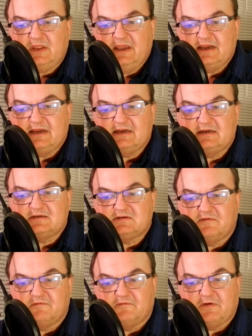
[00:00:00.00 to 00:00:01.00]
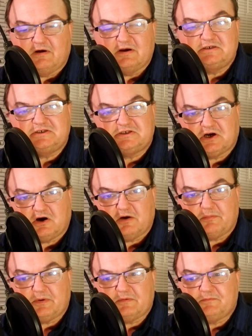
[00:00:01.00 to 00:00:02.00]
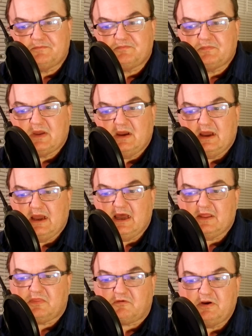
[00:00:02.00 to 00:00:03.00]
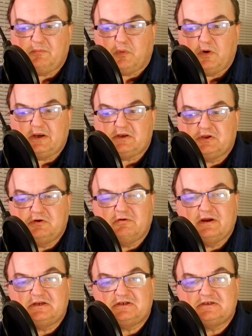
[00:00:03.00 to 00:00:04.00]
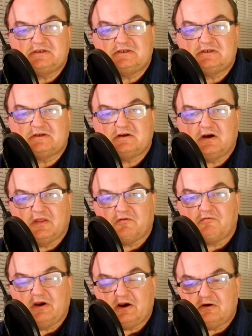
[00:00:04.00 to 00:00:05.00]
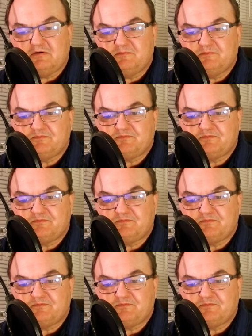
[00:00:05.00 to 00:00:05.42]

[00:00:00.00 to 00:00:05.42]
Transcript: is very sharp at 3.2 inches on the rear.